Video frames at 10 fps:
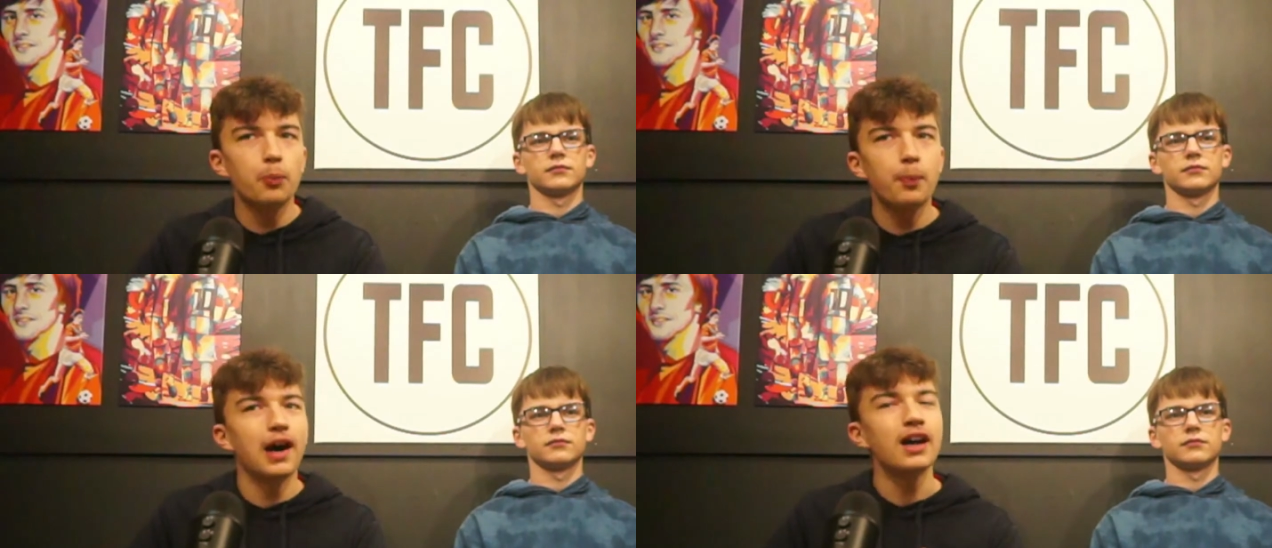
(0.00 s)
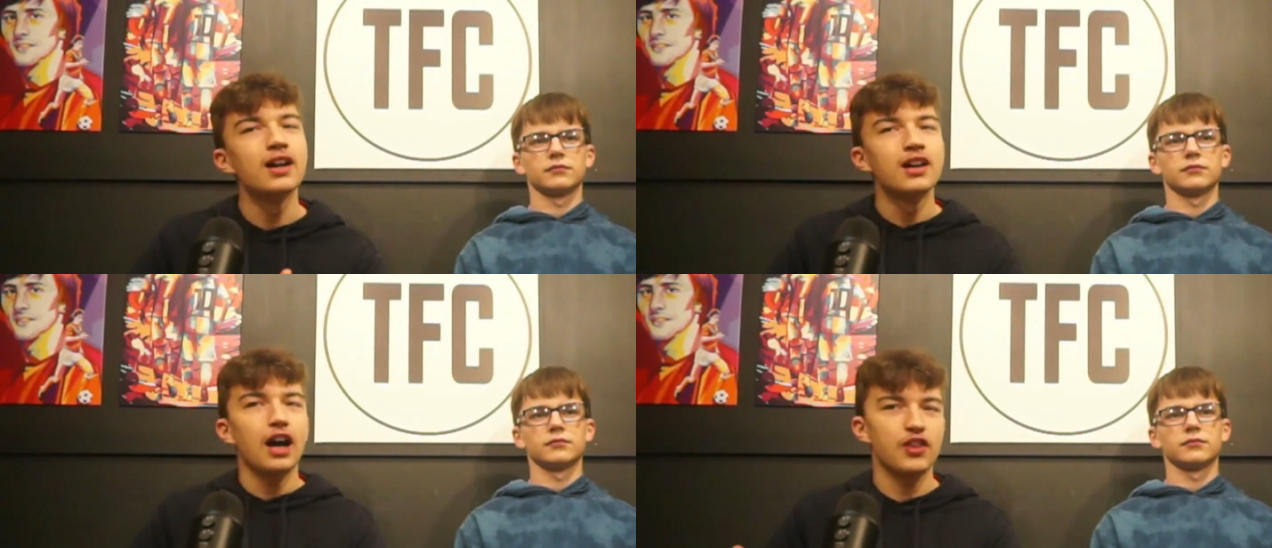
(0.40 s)
Speaker 1: but
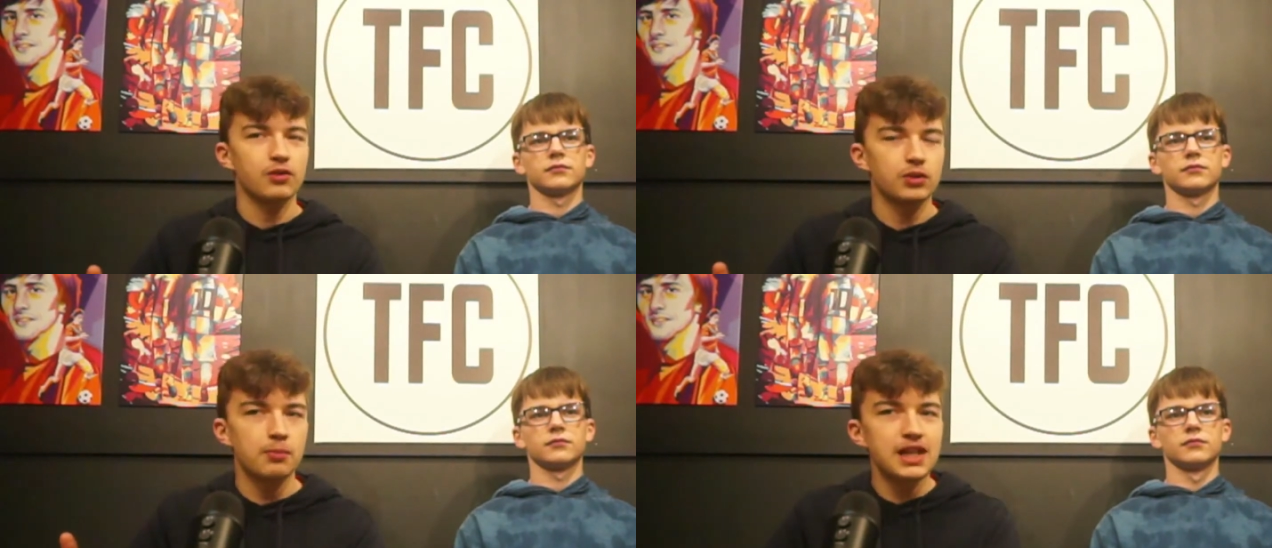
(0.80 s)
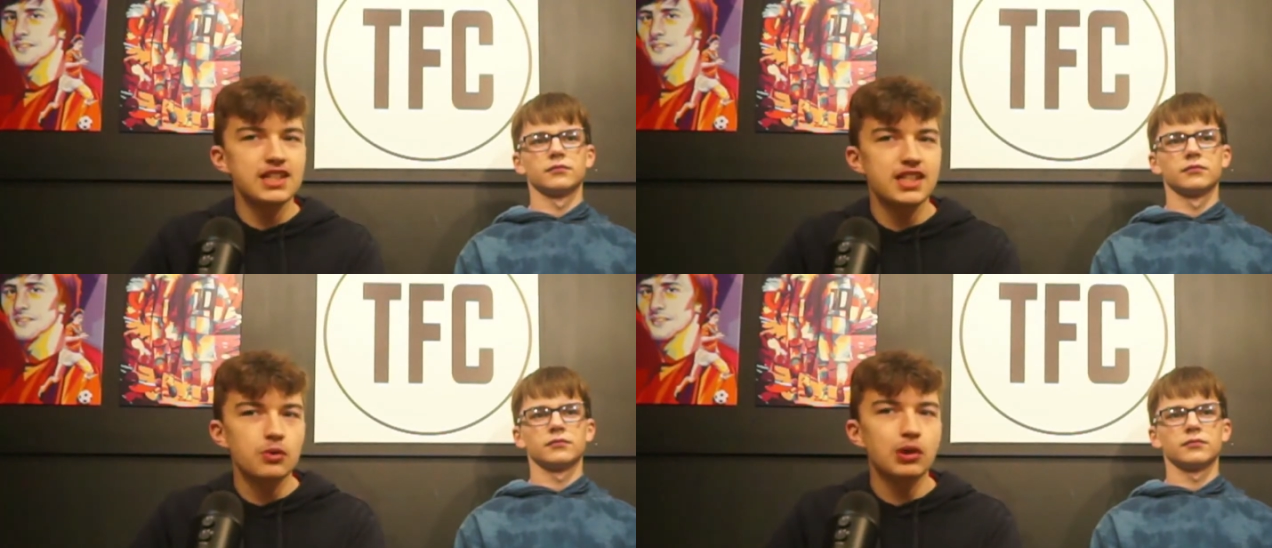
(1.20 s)
I think with the minutes
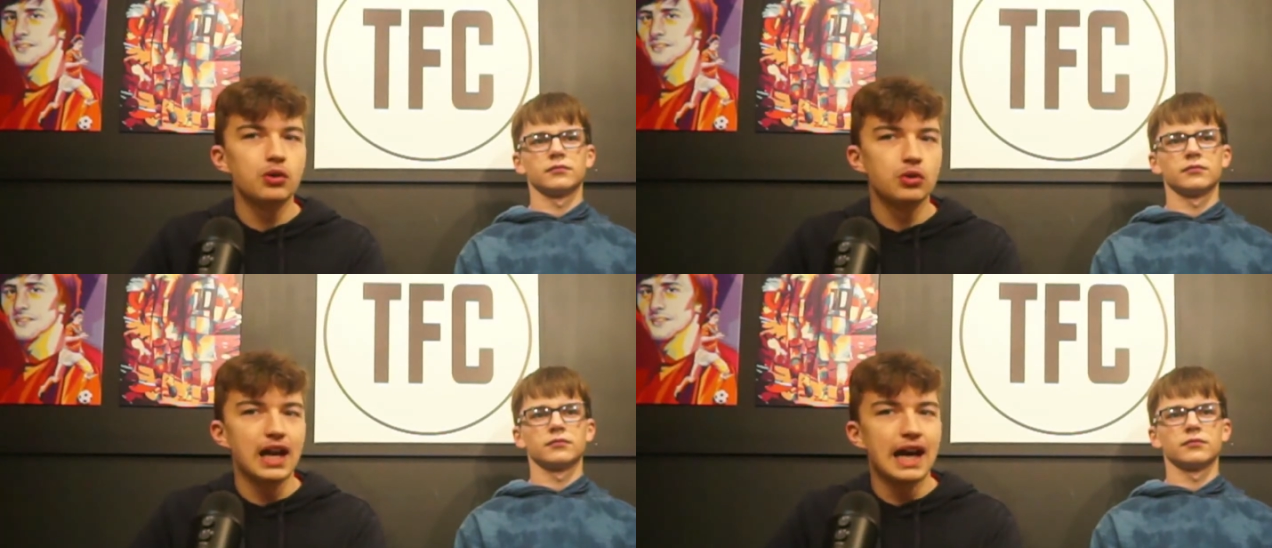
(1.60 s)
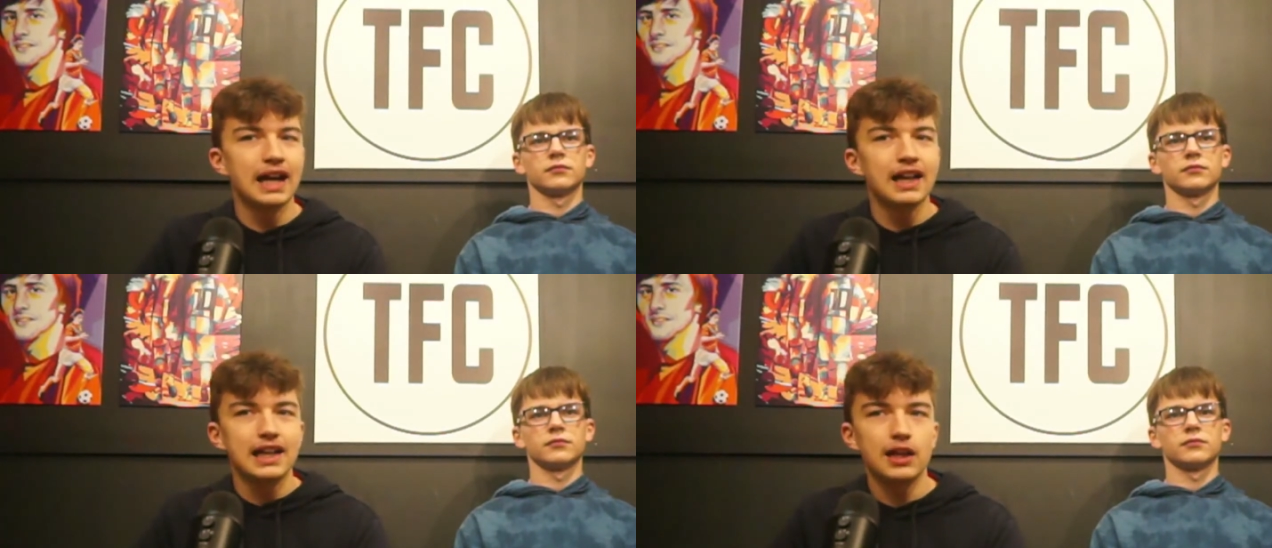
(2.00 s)
he will get,
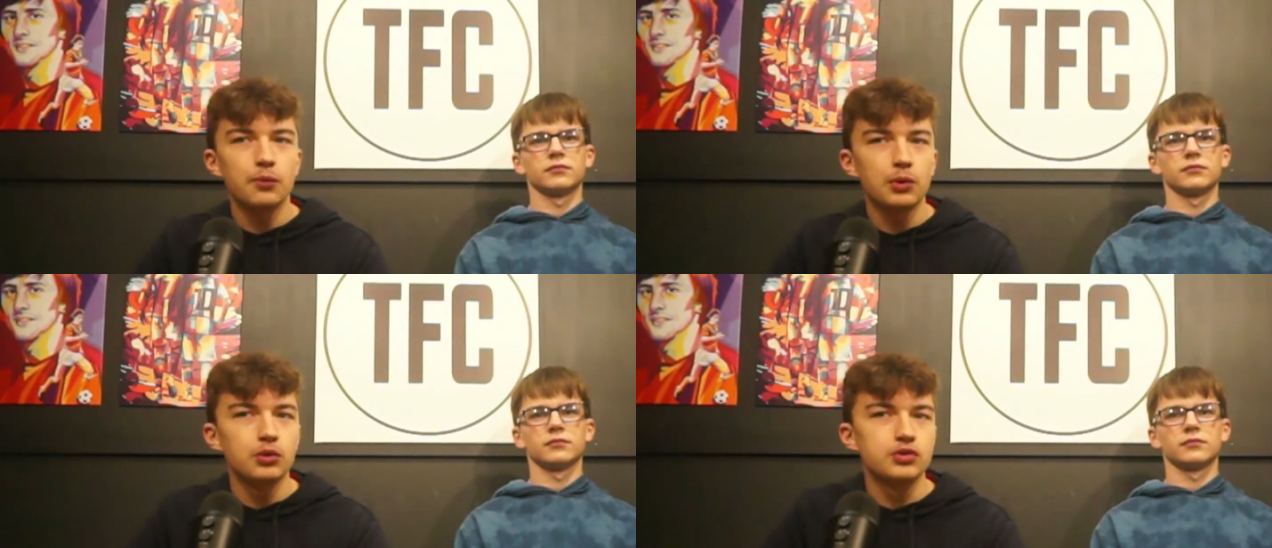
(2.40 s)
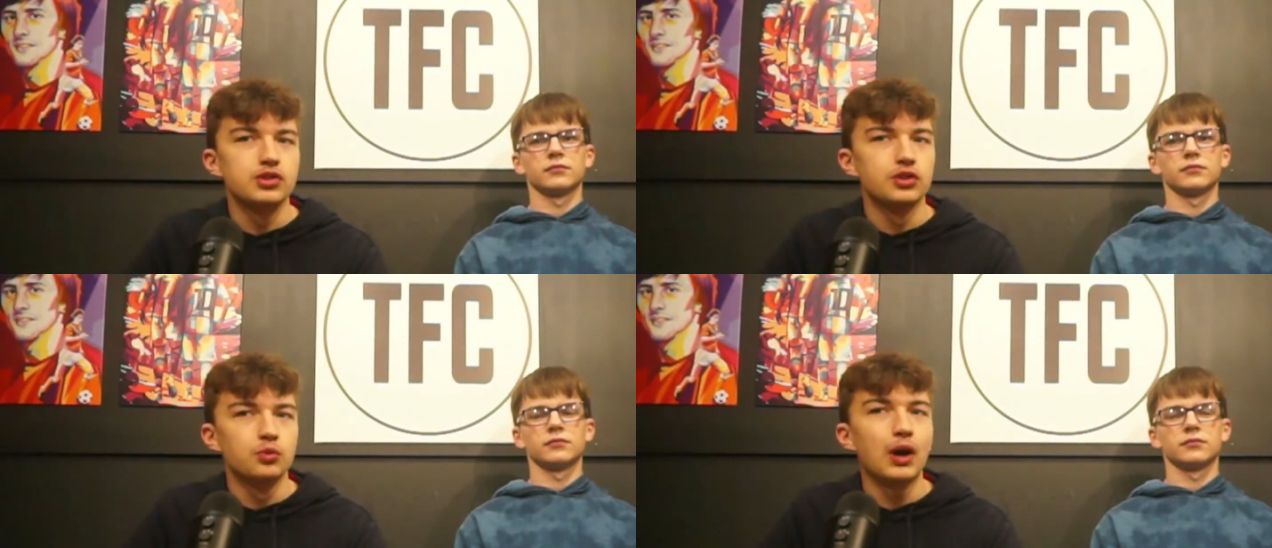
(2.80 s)
he will
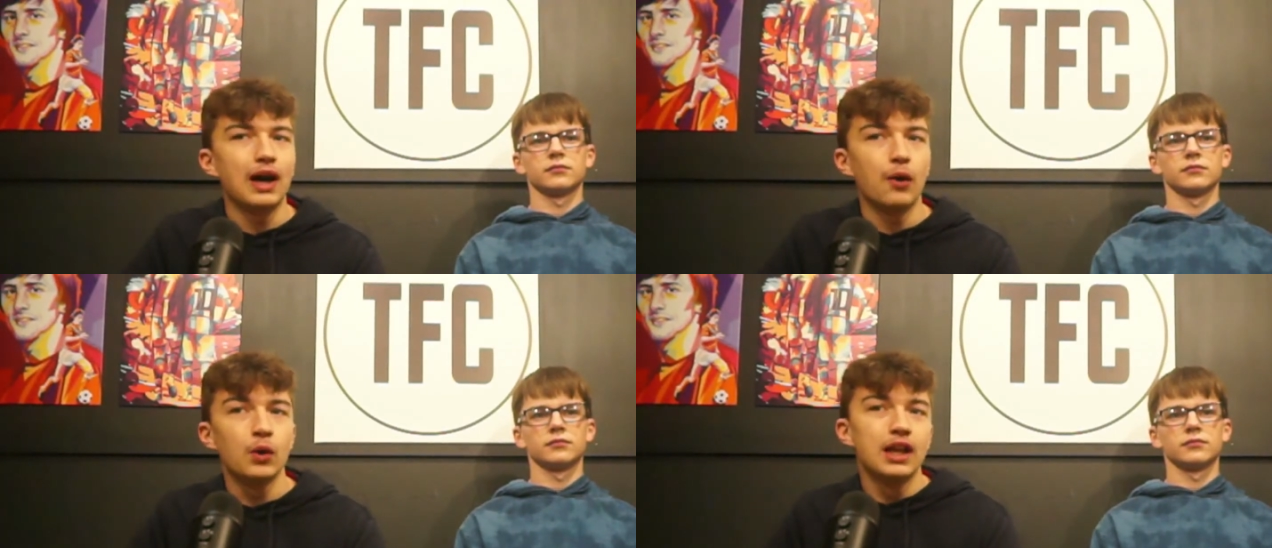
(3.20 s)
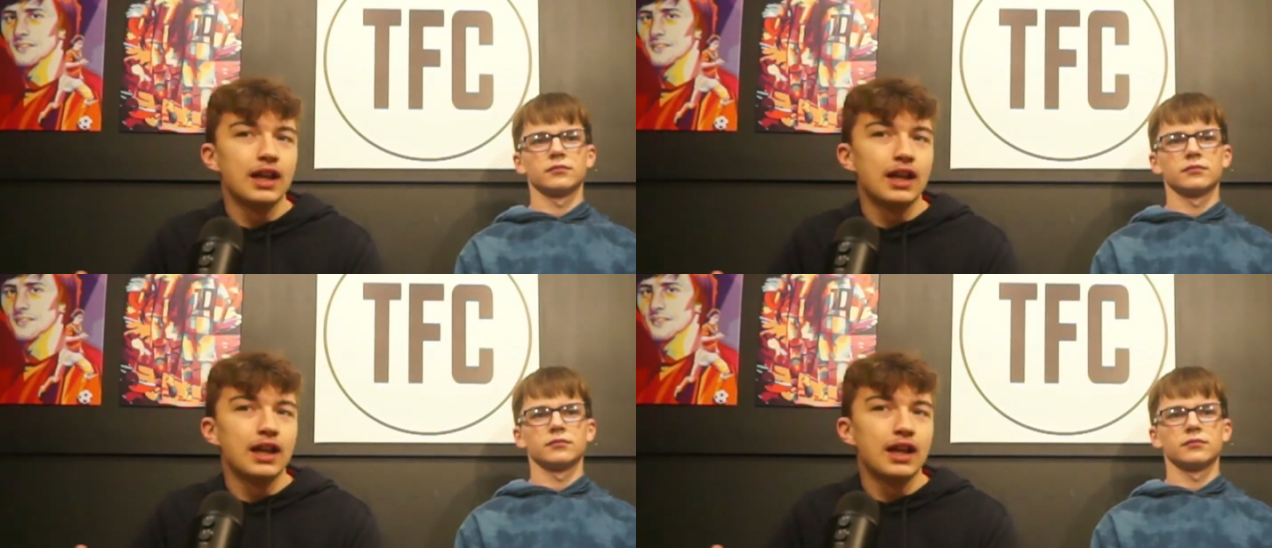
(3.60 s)
do well.